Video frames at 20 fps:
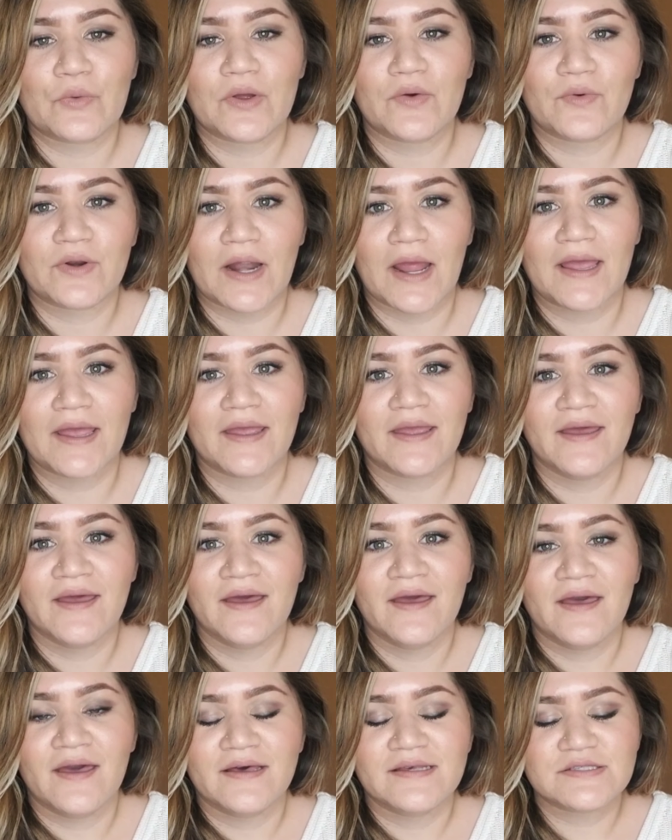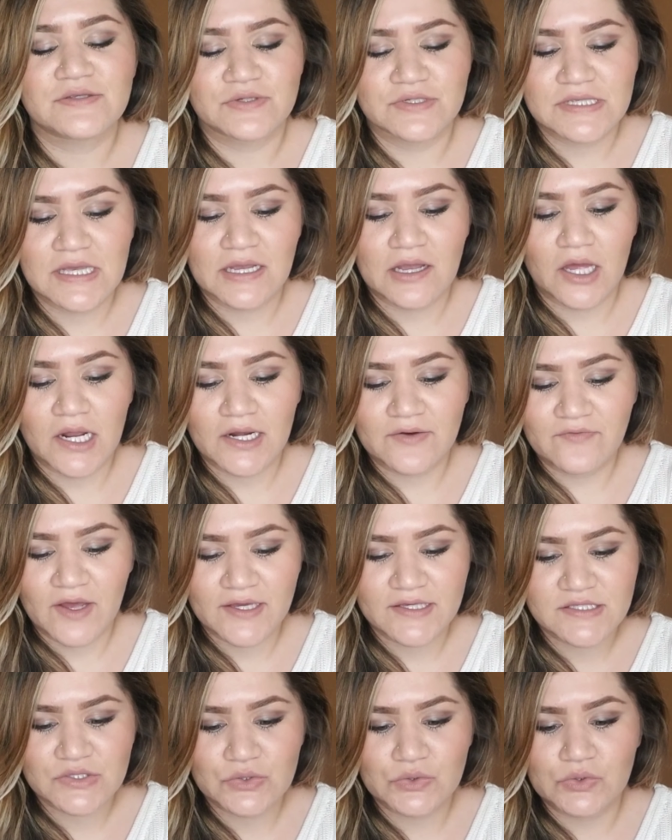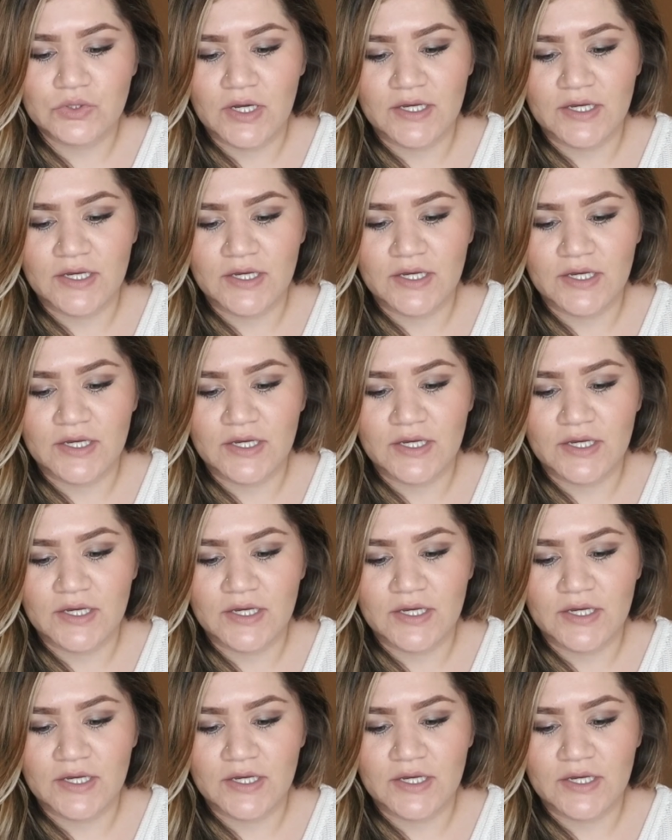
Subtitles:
as soon as I got out of high school,